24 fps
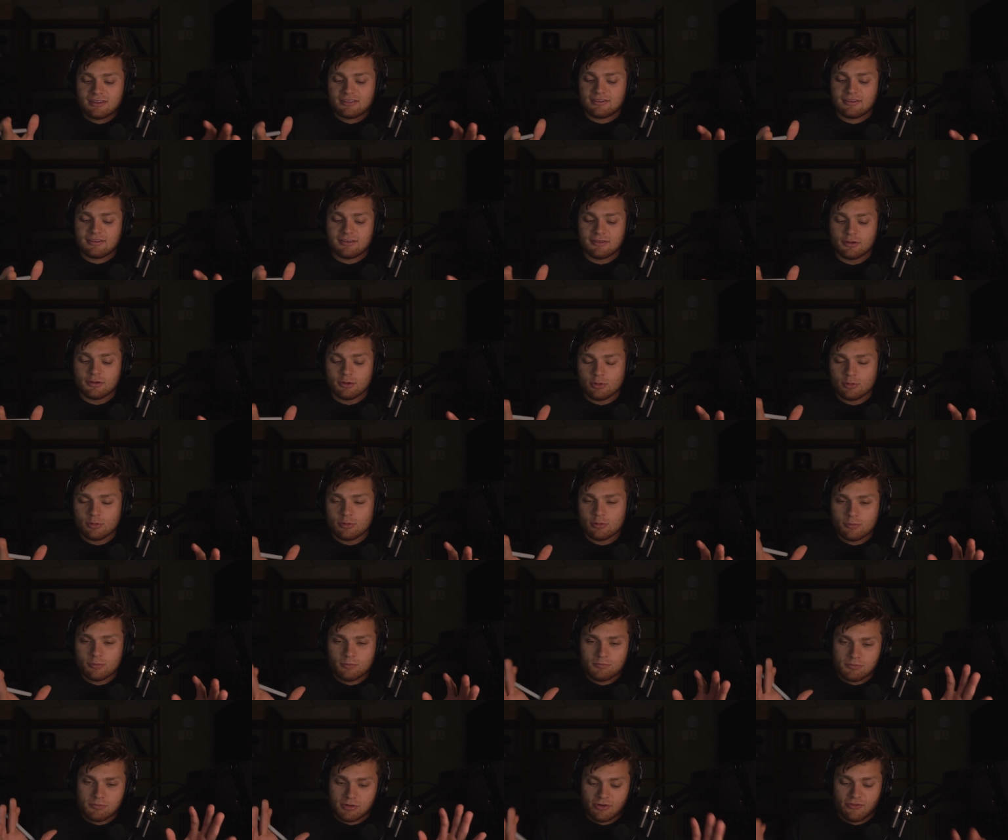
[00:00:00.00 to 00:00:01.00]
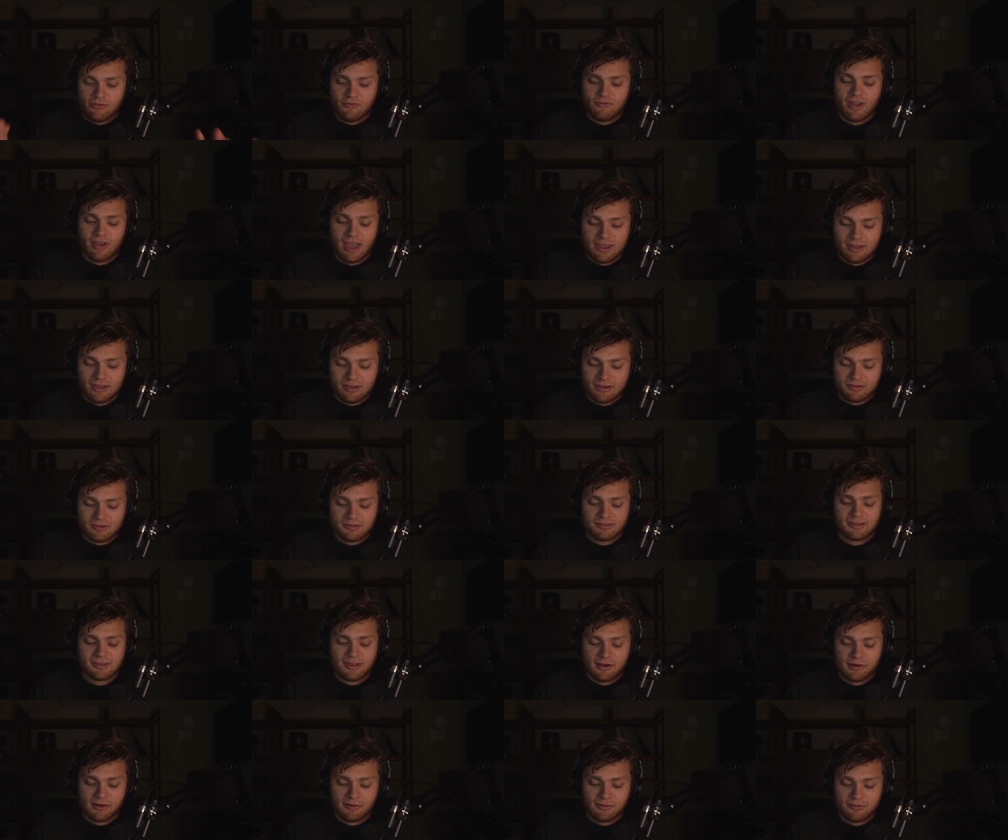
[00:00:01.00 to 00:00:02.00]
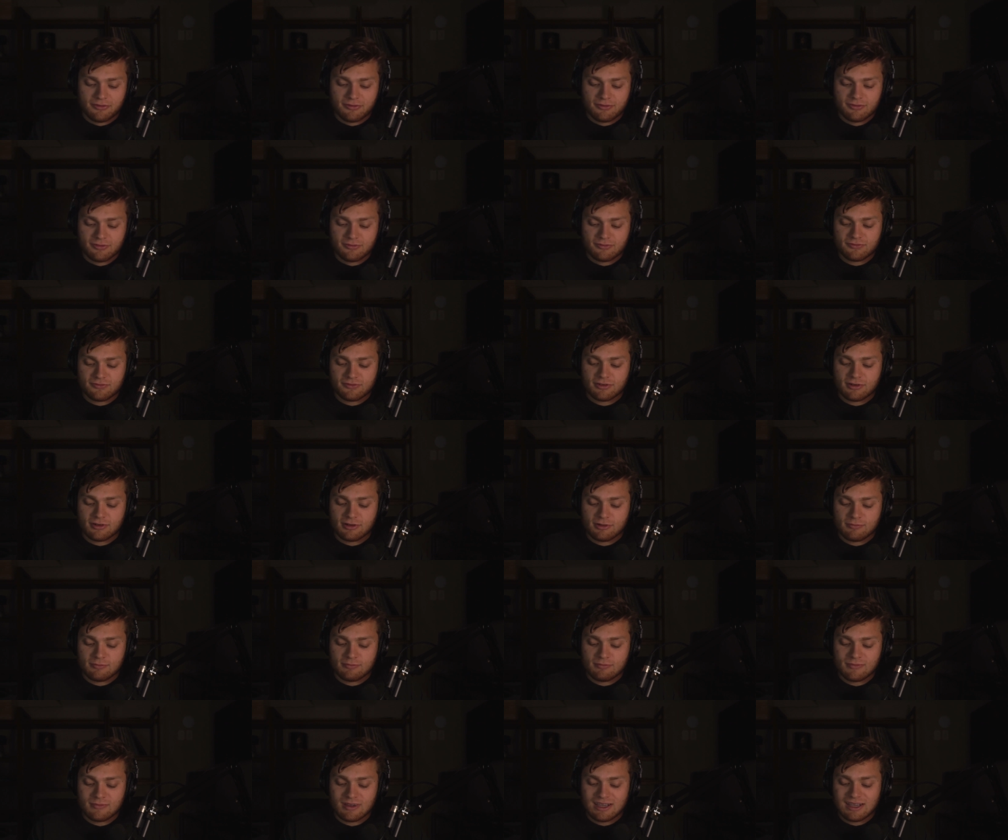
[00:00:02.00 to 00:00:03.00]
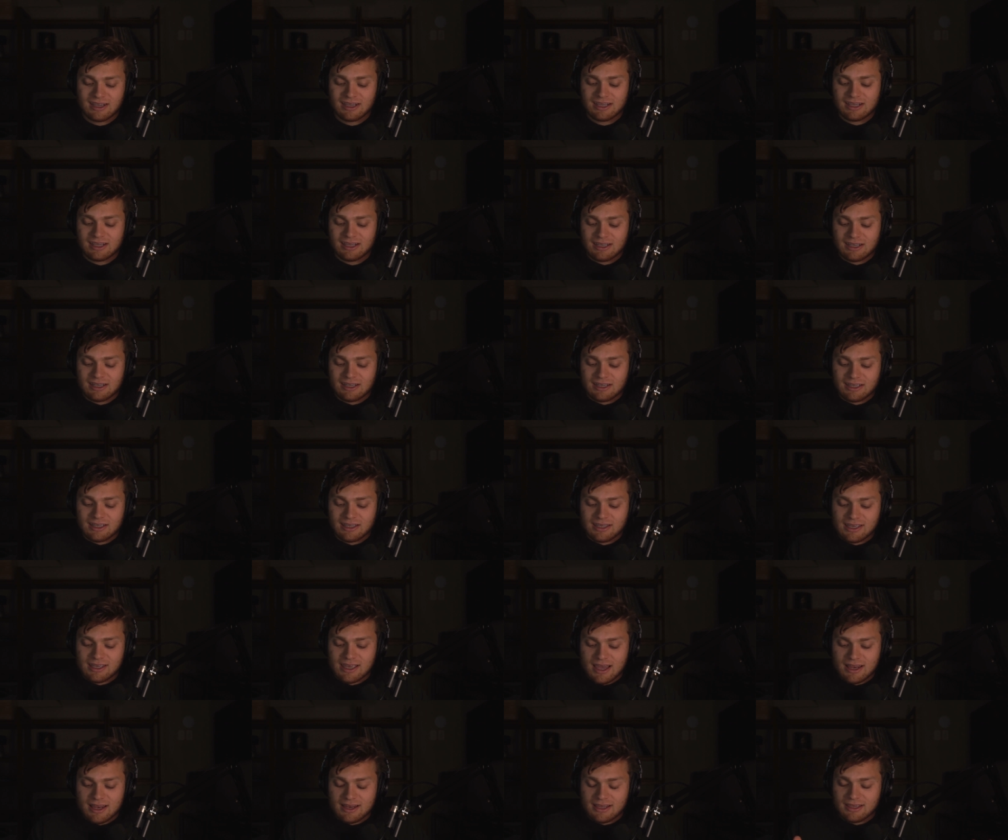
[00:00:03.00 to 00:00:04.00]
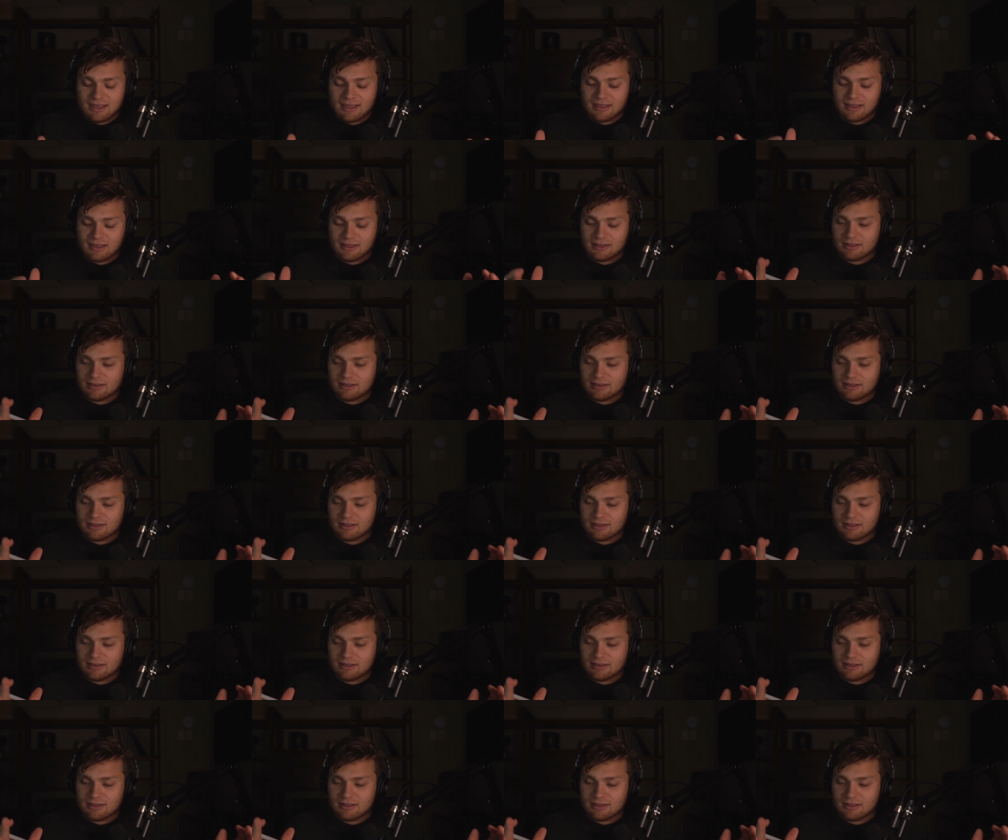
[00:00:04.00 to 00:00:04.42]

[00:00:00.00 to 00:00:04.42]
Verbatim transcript: to prevent yourself from getting